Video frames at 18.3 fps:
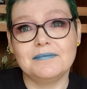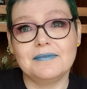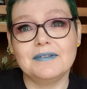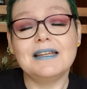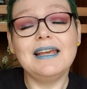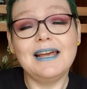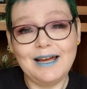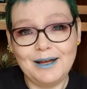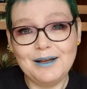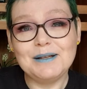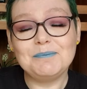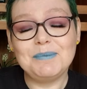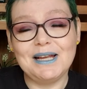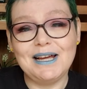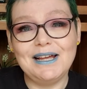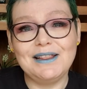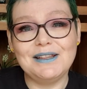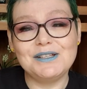Yeah,
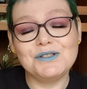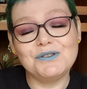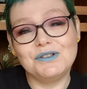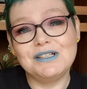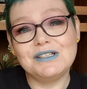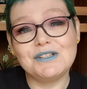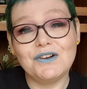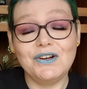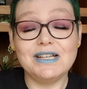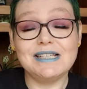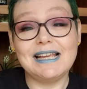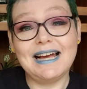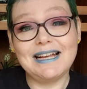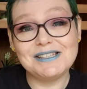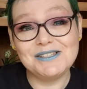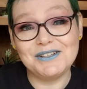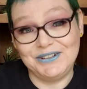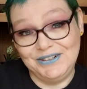playing the sun has got his hat